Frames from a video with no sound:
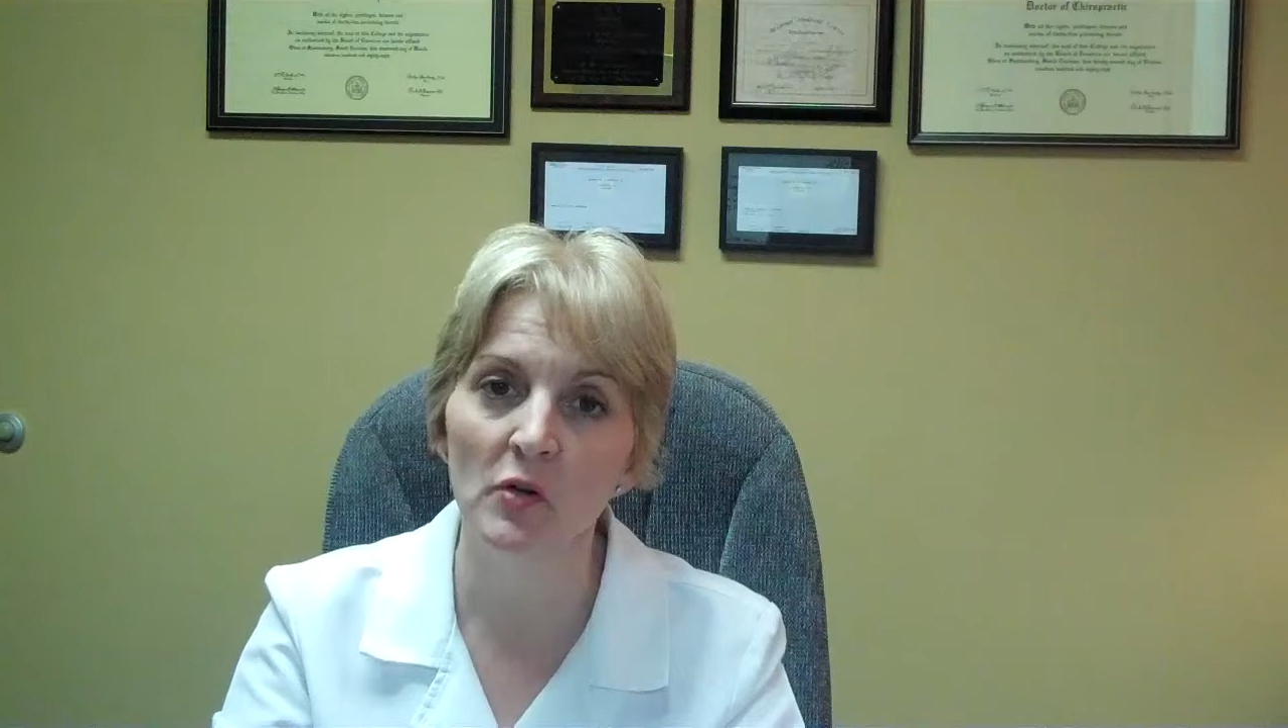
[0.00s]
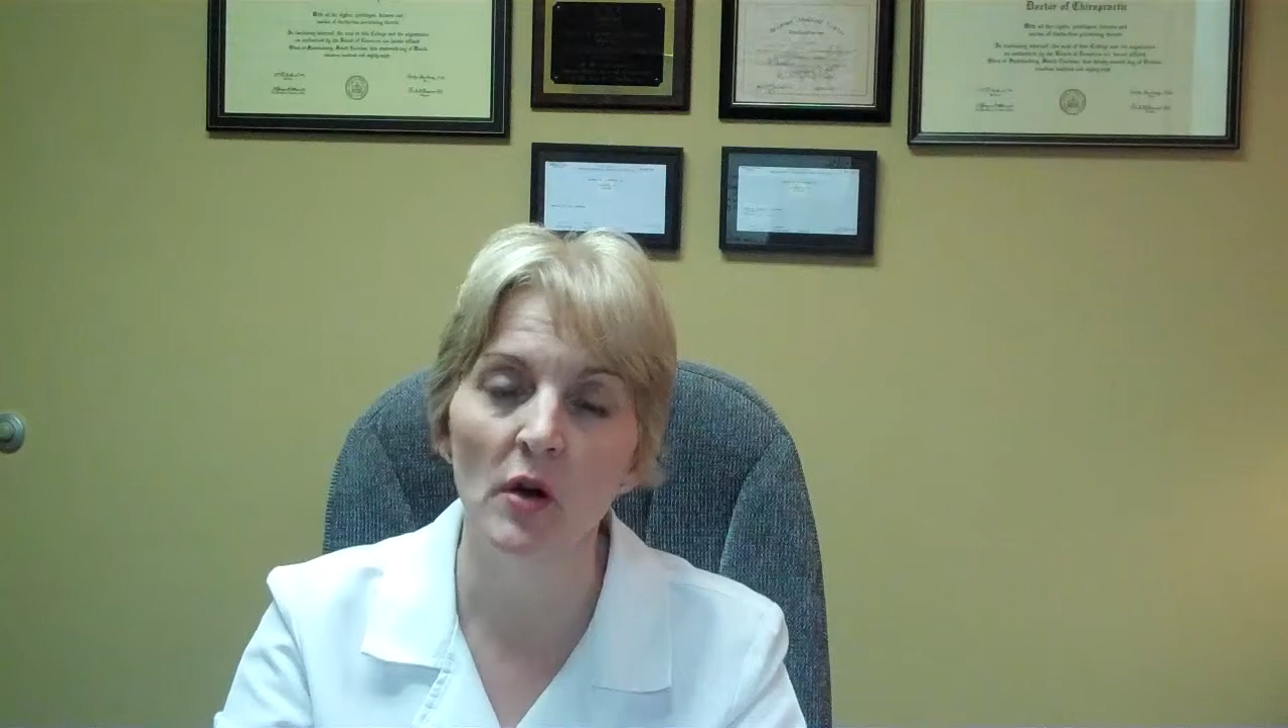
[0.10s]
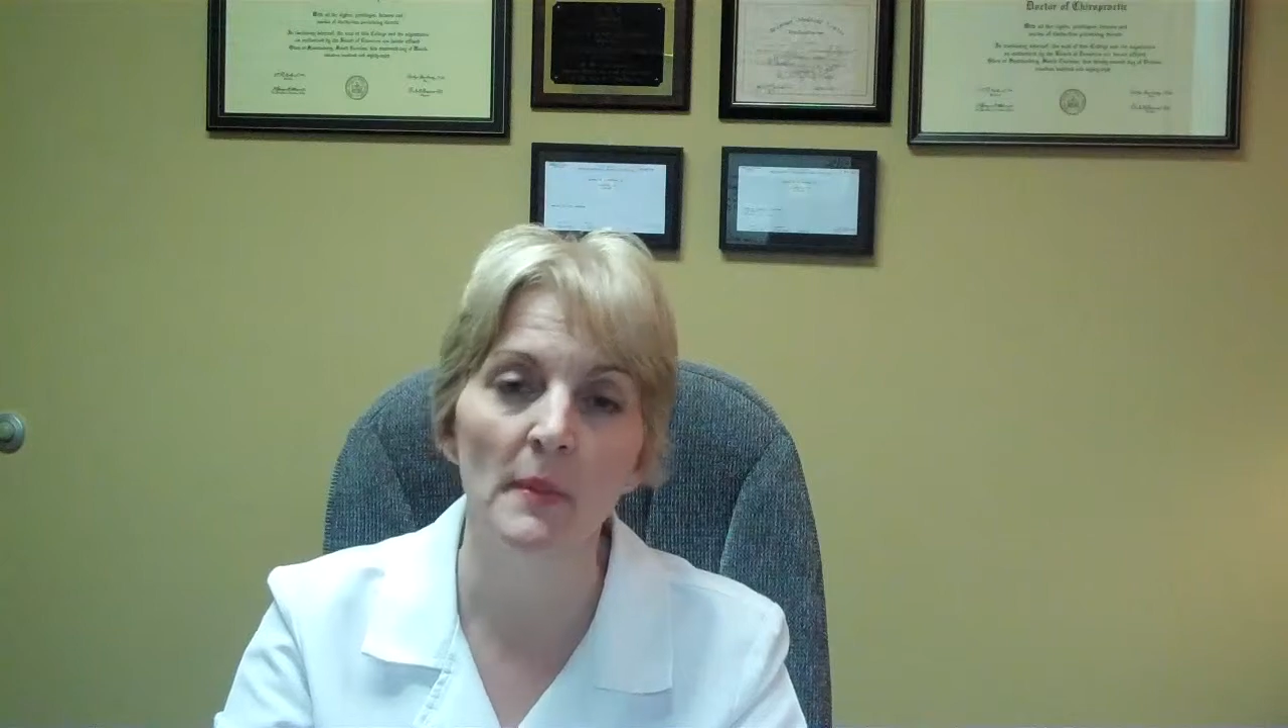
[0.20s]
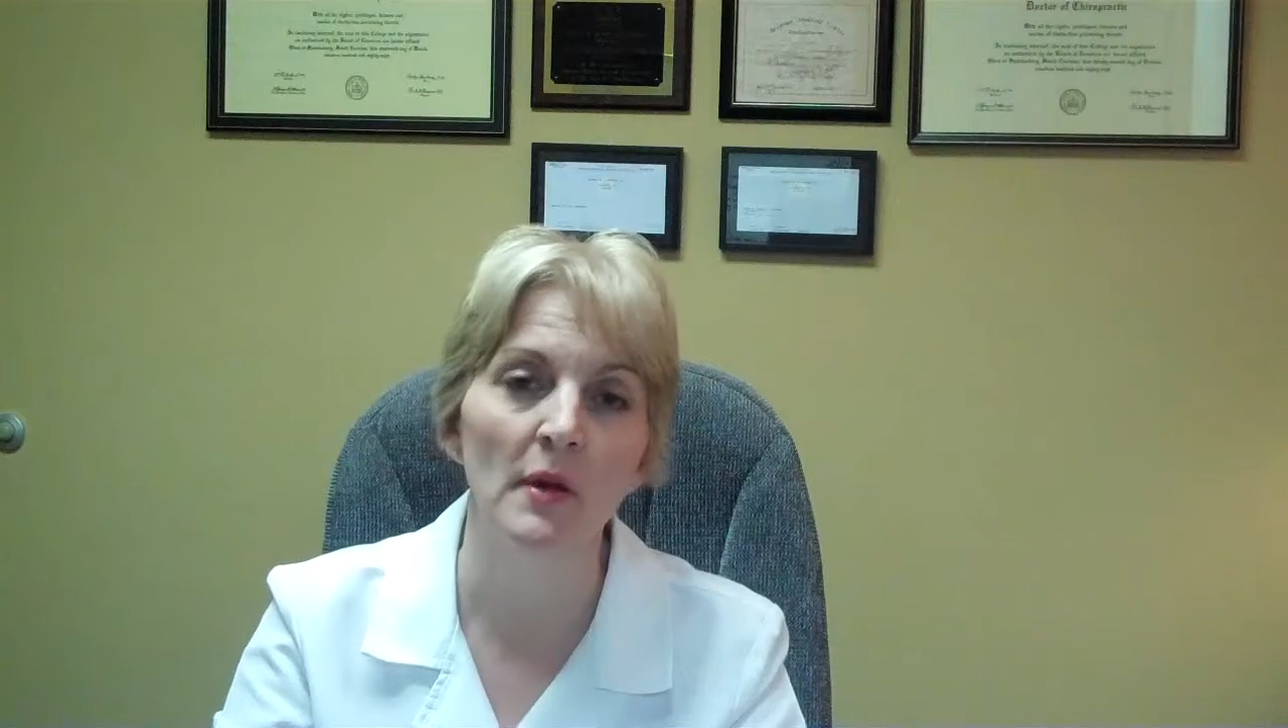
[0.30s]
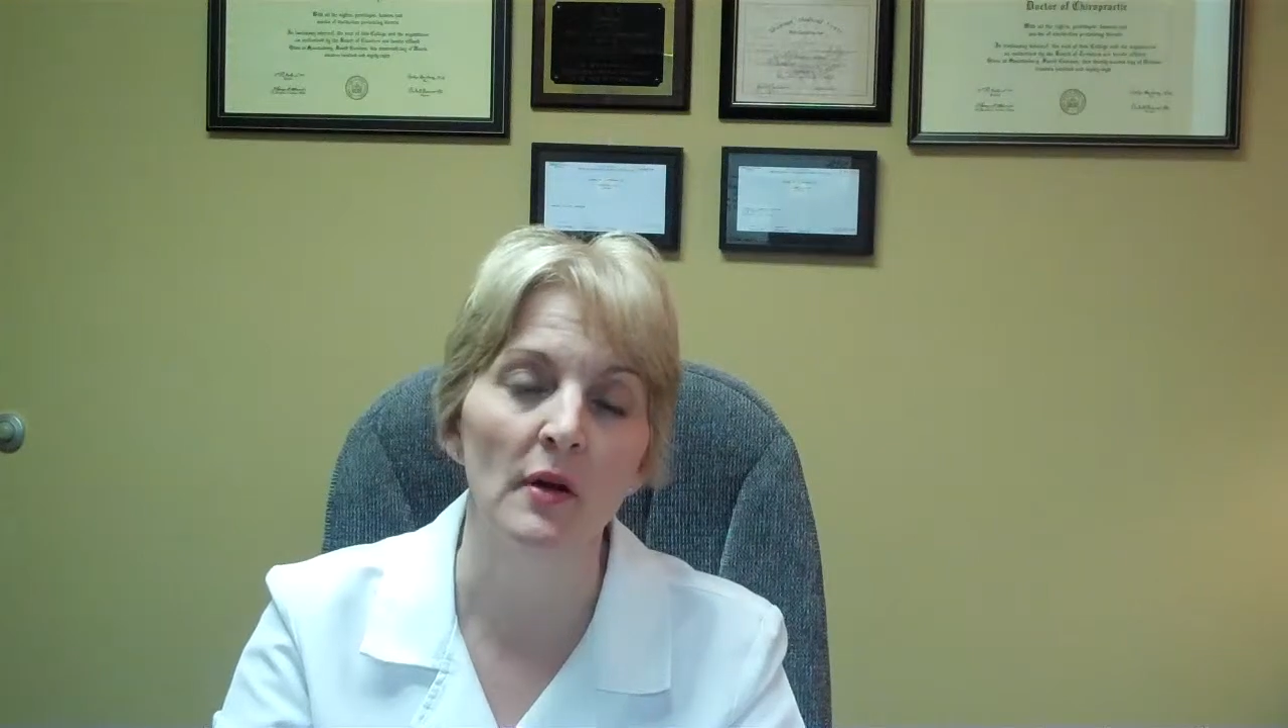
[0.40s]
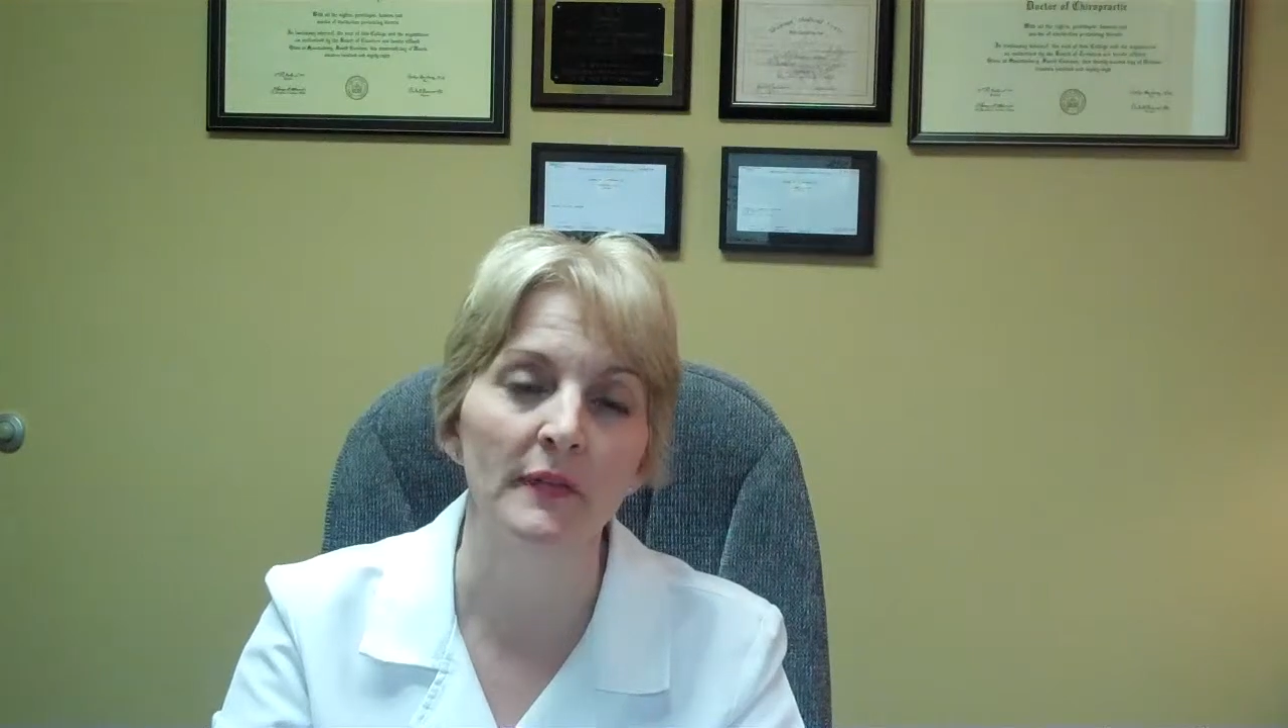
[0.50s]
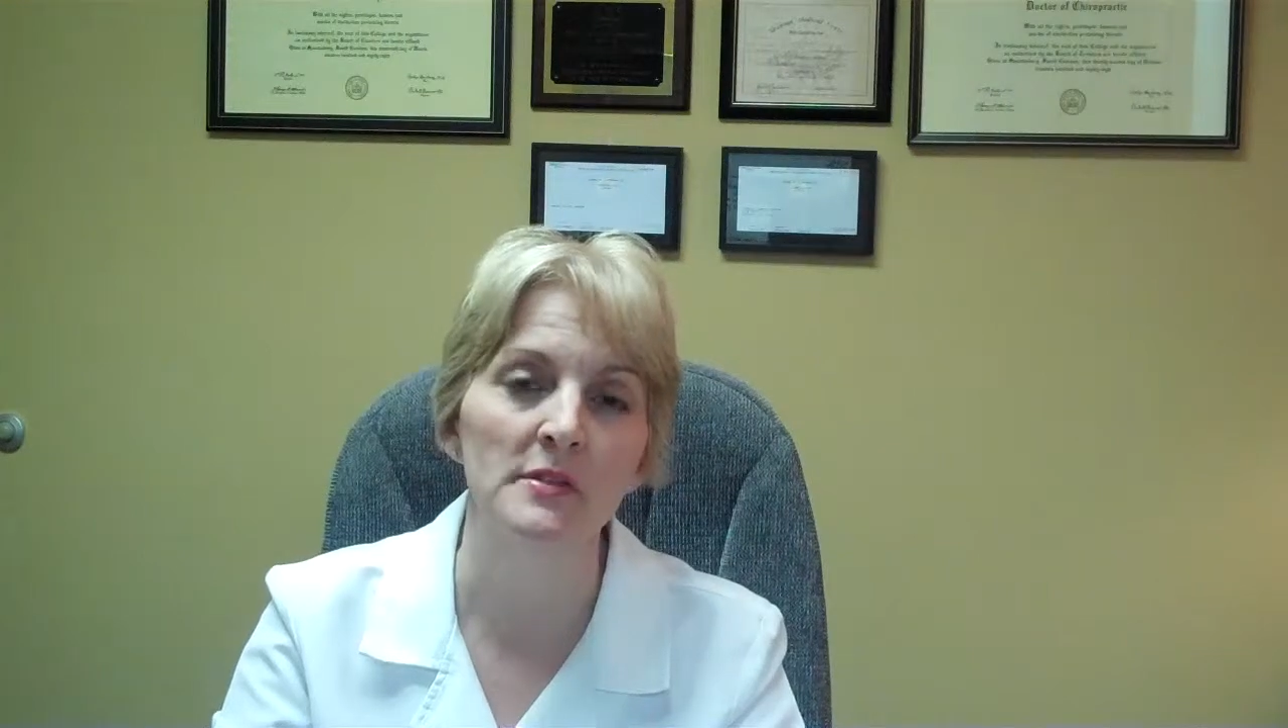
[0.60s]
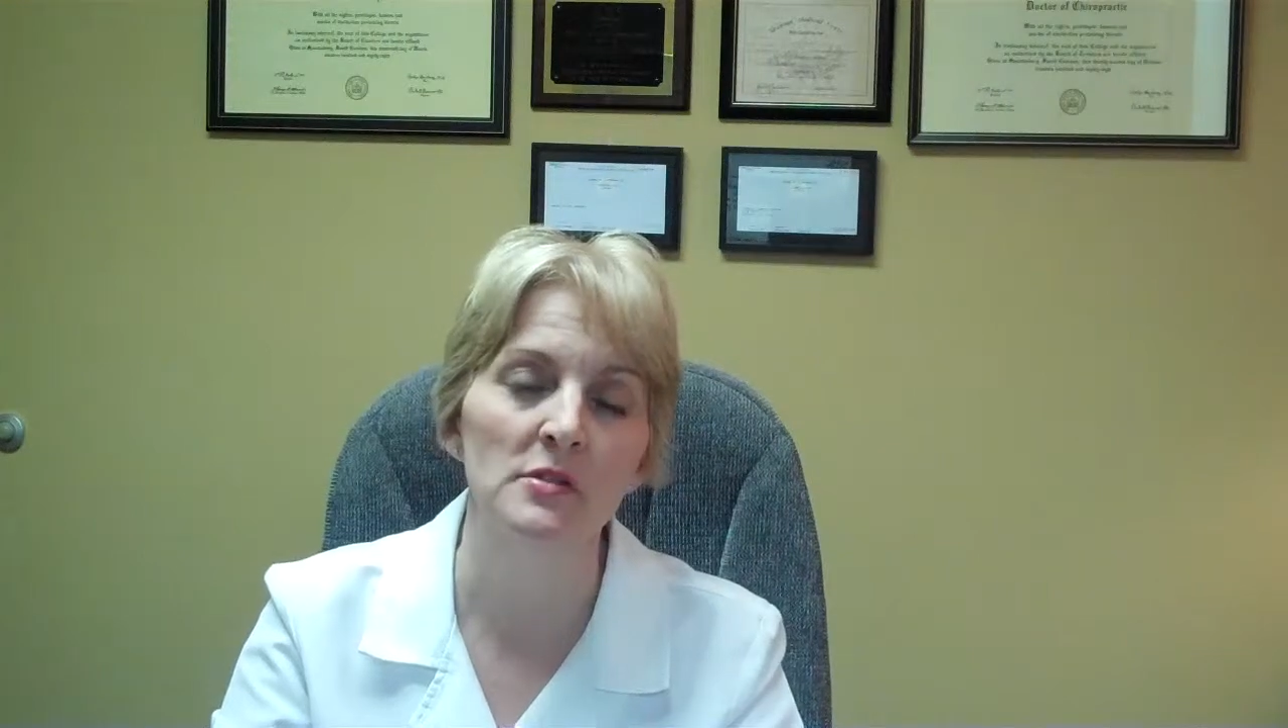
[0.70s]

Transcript: call my office,